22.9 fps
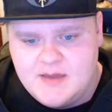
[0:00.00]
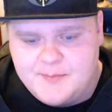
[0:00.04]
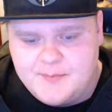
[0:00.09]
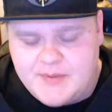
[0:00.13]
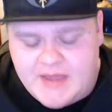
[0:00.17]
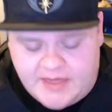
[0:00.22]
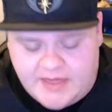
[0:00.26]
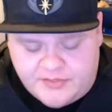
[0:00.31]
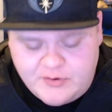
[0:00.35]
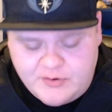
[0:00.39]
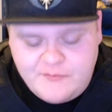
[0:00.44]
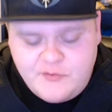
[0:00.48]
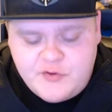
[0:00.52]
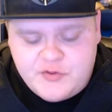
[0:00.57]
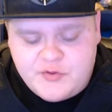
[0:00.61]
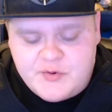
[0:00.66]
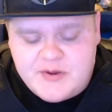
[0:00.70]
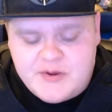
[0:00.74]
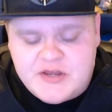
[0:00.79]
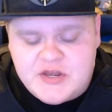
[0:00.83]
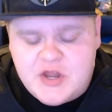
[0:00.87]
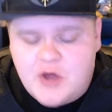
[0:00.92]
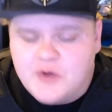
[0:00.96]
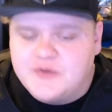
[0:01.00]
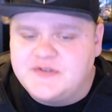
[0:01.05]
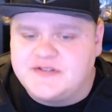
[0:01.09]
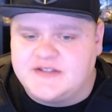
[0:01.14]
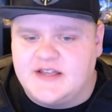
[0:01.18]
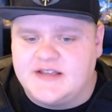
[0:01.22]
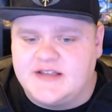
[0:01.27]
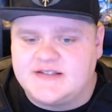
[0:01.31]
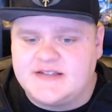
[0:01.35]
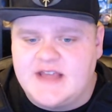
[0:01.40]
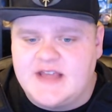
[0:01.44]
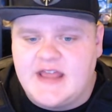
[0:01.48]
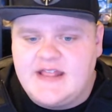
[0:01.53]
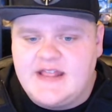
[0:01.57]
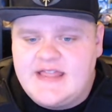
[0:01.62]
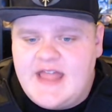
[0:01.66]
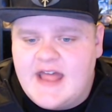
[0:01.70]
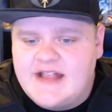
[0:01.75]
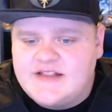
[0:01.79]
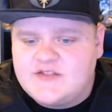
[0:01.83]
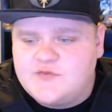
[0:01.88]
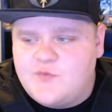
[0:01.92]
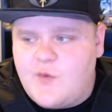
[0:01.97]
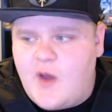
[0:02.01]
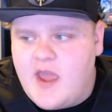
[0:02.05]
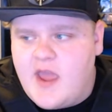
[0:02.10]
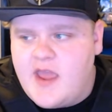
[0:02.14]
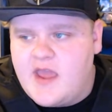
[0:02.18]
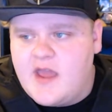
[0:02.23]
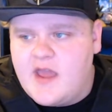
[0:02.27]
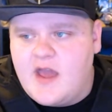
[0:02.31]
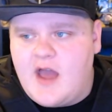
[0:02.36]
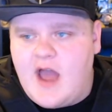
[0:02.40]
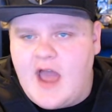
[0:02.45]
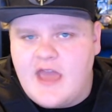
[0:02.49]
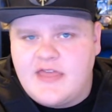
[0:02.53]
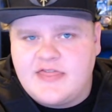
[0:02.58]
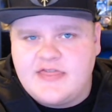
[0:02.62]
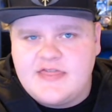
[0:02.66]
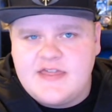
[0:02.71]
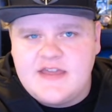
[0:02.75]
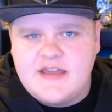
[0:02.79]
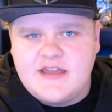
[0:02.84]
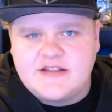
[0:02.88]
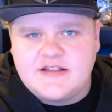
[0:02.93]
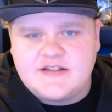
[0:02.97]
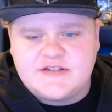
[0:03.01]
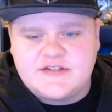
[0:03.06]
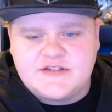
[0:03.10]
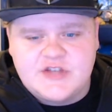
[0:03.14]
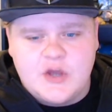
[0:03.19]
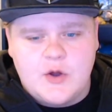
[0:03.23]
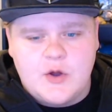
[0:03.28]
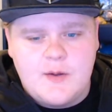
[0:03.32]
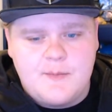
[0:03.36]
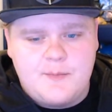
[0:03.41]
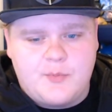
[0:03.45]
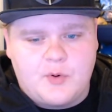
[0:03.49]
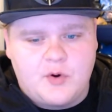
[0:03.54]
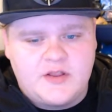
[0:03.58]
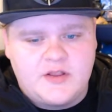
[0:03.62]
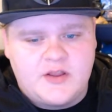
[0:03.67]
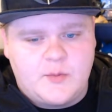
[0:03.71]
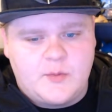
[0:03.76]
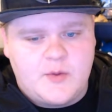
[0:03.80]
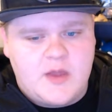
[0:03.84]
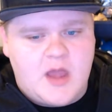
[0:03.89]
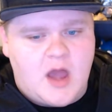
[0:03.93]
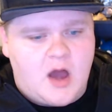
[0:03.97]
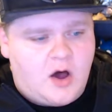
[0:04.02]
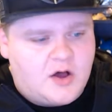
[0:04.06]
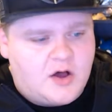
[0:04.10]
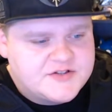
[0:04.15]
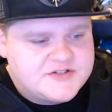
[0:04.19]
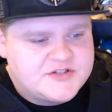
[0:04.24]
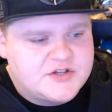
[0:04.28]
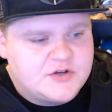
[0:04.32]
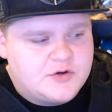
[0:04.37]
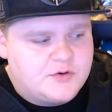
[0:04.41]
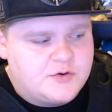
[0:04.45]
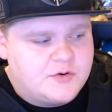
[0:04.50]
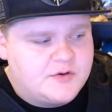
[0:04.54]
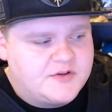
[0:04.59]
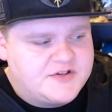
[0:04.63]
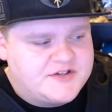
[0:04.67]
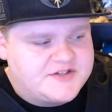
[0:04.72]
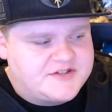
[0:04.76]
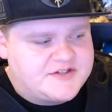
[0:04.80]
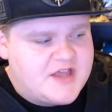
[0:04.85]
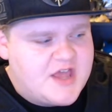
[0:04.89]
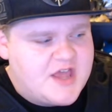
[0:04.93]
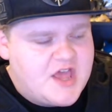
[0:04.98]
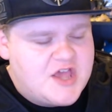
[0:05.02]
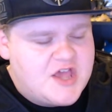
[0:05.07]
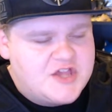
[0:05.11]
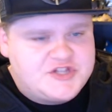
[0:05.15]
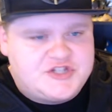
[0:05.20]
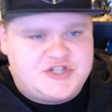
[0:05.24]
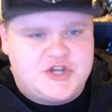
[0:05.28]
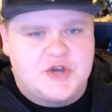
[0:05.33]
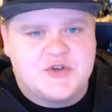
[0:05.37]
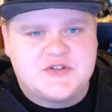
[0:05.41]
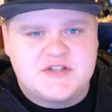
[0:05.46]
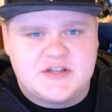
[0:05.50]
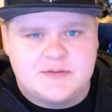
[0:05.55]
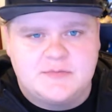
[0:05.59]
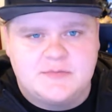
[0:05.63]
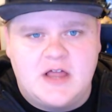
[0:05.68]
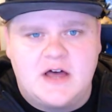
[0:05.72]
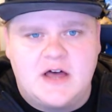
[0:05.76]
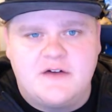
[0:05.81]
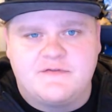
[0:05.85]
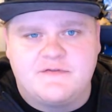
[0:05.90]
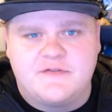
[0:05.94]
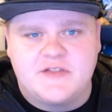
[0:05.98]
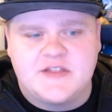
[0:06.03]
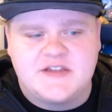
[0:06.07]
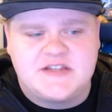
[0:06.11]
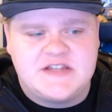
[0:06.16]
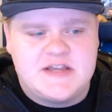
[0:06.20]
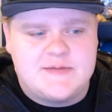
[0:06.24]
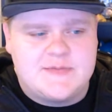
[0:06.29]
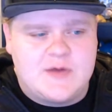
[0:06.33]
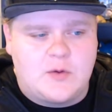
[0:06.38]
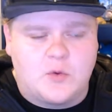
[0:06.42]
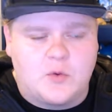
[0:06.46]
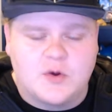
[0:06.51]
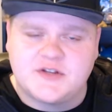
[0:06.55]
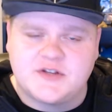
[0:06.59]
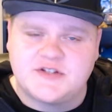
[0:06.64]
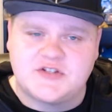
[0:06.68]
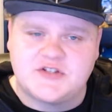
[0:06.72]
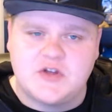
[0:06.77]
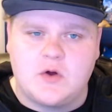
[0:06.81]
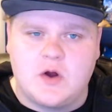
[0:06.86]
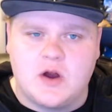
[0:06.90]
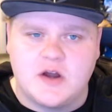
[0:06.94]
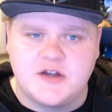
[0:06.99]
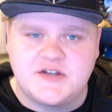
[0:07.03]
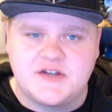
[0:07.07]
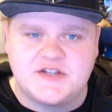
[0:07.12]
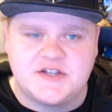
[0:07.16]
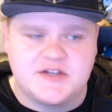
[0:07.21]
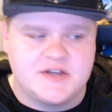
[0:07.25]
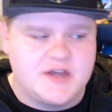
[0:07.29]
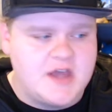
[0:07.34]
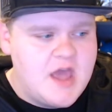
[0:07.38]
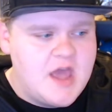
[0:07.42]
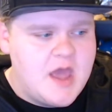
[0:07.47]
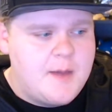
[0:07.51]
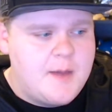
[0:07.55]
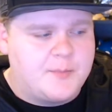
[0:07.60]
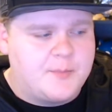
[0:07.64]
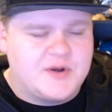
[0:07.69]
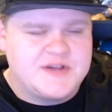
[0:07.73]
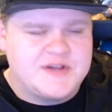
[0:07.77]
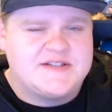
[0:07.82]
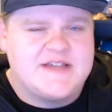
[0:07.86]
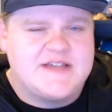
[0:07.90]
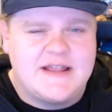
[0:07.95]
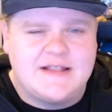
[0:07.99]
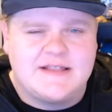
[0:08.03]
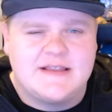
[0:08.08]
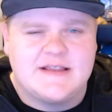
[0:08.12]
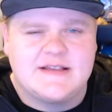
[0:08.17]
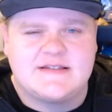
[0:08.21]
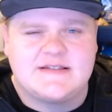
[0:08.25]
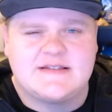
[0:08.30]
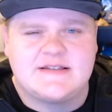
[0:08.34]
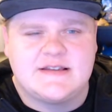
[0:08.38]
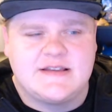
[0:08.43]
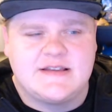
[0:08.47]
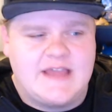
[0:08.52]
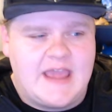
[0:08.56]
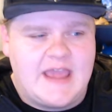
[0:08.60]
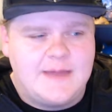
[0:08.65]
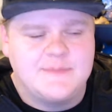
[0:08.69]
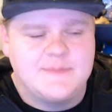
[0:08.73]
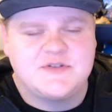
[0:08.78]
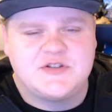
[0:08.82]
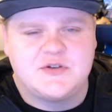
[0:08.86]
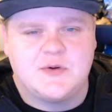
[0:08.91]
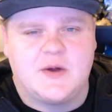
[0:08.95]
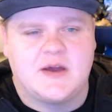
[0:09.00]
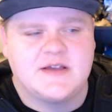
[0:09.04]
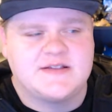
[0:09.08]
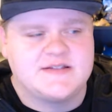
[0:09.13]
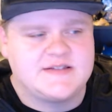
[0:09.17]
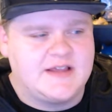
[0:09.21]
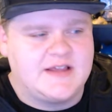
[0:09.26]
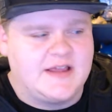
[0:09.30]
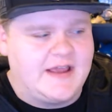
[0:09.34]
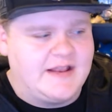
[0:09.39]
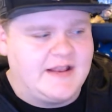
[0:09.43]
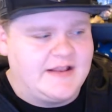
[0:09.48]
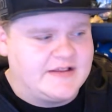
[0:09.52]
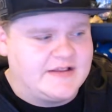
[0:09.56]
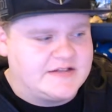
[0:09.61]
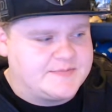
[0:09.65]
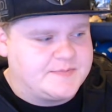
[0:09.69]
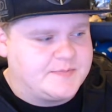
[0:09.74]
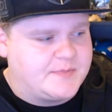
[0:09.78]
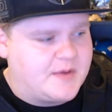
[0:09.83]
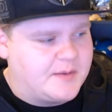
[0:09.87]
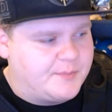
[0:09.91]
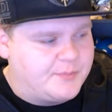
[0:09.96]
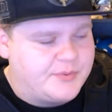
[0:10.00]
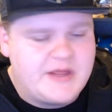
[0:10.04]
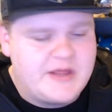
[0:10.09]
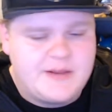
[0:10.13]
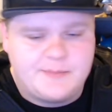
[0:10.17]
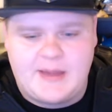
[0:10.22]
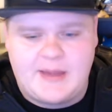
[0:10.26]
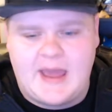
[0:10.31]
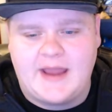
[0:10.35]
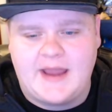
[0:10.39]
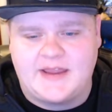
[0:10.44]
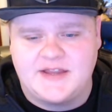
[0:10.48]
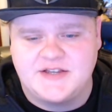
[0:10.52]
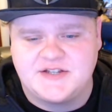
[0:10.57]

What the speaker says: yeah, 343 knows this, and that's why I think it's so important that we also just show some love for the team that worked so hard to present this game to us in this complete package.